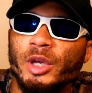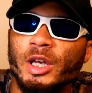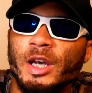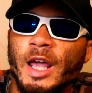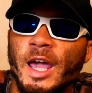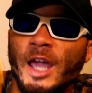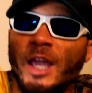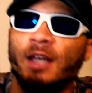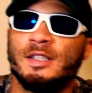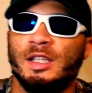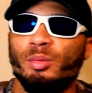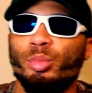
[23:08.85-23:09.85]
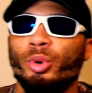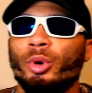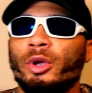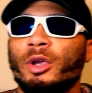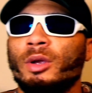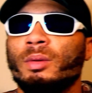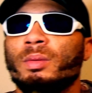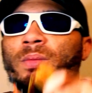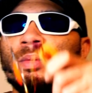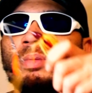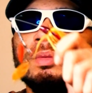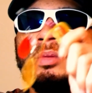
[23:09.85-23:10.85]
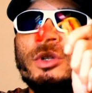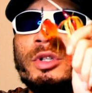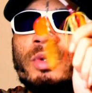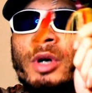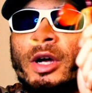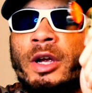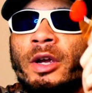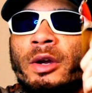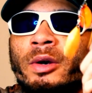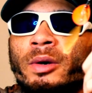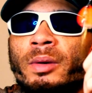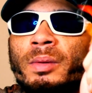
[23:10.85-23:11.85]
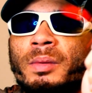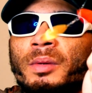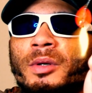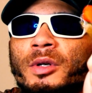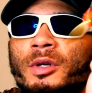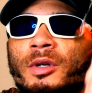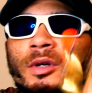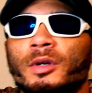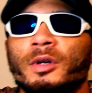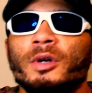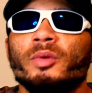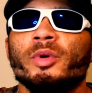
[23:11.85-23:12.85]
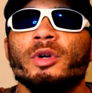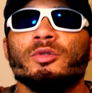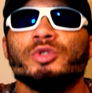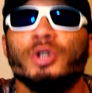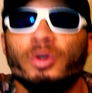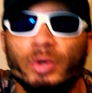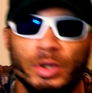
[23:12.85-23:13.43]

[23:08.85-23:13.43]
big nasty boy. This right here, I ain't gonna show